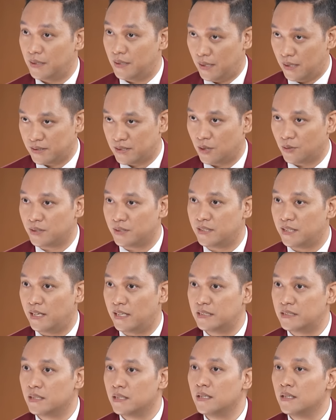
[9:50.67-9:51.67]
Southeast
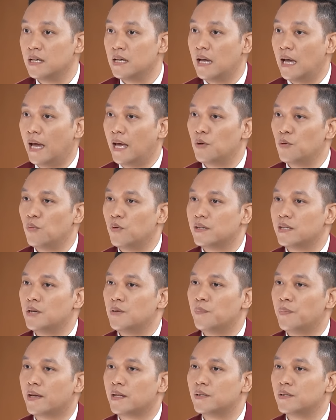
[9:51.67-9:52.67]
Asia, and what
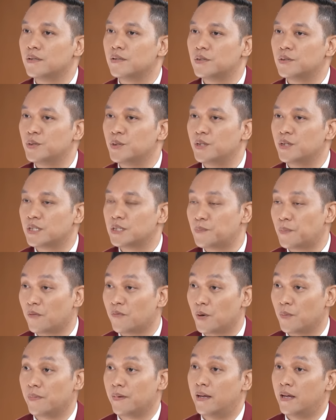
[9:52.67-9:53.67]
impact do you expect
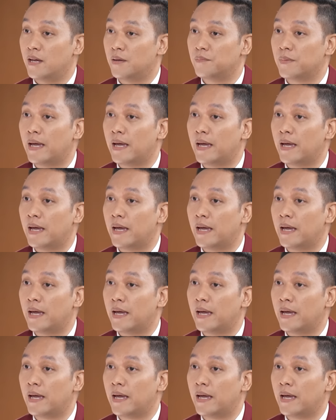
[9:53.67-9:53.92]
from them?